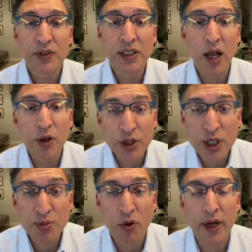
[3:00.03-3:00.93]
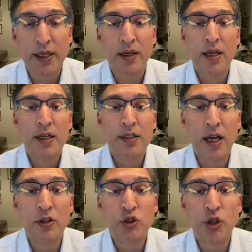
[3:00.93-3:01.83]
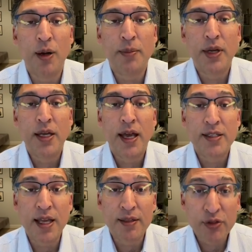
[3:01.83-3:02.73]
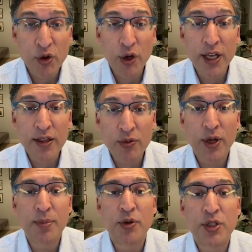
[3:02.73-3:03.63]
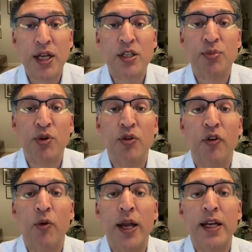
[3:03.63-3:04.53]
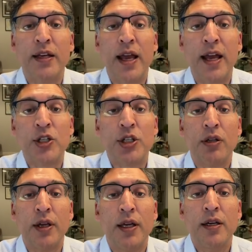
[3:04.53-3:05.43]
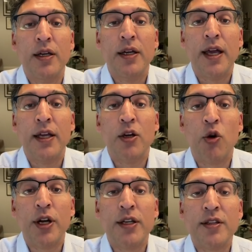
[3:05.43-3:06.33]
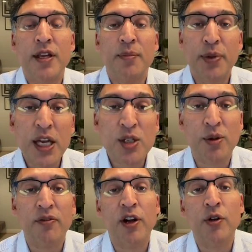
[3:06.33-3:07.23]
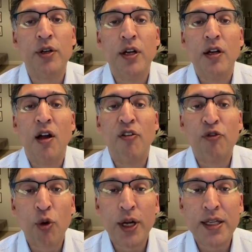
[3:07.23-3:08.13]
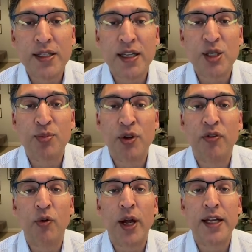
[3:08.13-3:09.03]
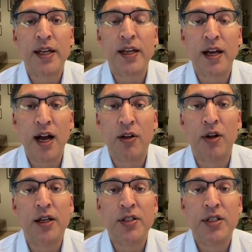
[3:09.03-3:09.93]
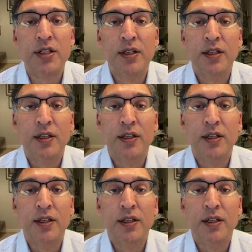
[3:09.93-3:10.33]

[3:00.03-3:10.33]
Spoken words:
Now, at this point, Donald Trump has a 33% approval rating nationally, and according to the impeachment vote, a 46% approval rating in Congress.